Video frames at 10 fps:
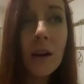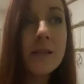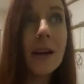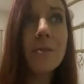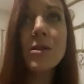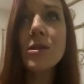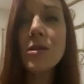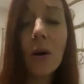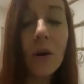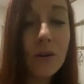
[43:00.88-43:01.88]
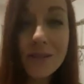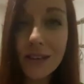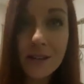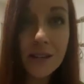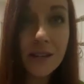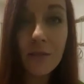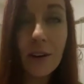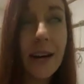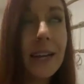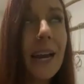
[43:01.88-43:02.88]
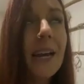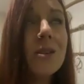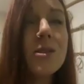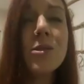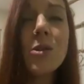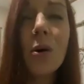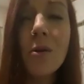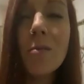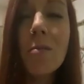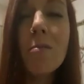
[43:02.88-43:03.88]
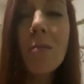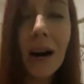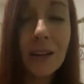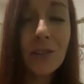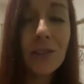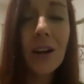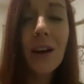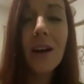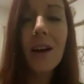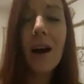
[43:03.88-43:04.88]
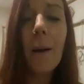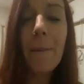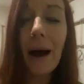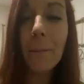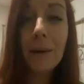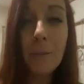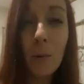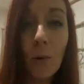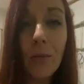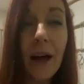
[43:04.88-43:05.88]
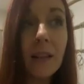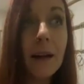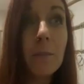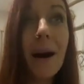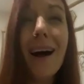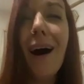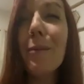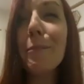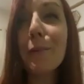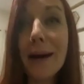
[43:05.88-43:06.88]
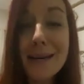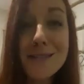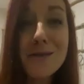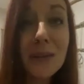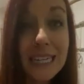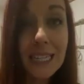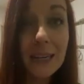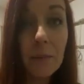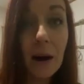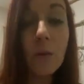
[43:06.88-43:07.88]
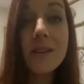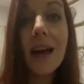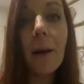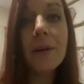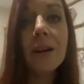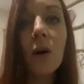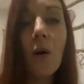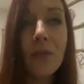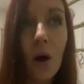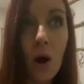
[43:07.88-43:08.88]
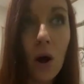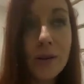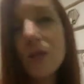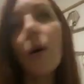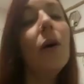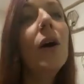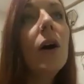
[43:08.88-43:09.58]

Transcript: because I'm so sensitive and I care so much about people that like my heart breaks weekly about what's happening on the earth. So